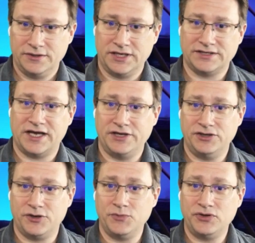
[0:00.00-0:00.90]
That's how you
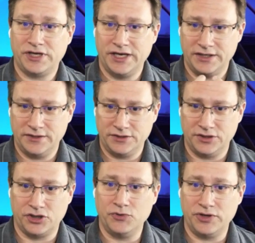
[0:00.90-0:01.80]
communicate your
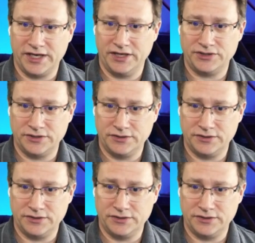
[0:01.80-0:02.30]
communication.